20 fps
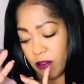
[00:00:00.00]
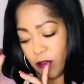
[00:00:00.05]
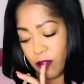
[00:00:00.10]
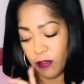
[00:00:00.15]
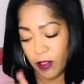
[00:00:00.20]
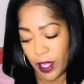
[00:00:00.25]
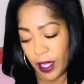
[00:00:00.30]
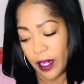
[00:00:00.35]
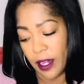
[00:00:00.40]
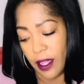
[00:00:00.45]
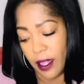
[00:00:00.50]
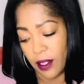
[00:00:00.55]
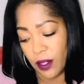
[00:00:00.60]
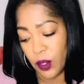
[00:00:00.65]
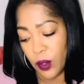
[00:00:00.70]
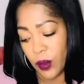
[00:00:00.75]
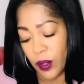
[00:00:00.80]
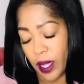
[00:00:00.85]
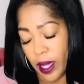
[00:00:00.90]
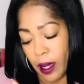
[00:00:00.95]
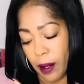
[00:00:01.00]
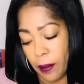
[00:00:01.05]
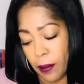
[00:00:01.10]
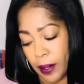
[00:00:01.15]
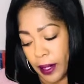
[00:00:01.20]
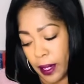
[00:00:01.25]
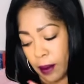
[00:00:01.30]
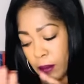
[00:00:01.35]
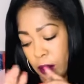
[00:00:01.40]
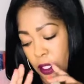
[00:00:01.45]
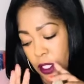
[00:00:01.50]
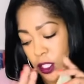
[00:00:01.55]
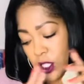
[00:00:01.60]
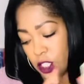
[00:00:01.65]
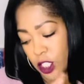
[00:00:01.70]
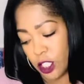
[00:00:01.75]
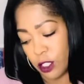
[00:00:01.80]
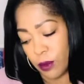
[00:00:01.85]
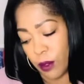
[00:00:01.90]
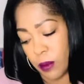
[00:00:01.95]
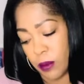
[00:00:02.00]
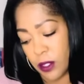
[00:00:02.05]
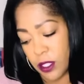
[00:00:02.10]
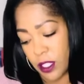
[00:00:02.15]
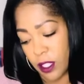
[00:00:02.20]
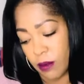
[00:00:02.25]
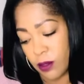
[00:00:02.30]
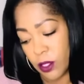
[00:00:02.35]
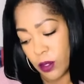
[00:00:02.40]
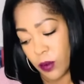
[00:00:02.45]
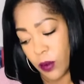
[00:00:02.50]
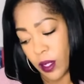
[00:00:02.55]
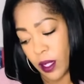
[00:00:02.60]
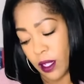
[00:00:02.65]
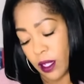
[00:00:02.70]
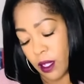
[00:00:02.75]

fate handle that, but I'm going to change my perception when it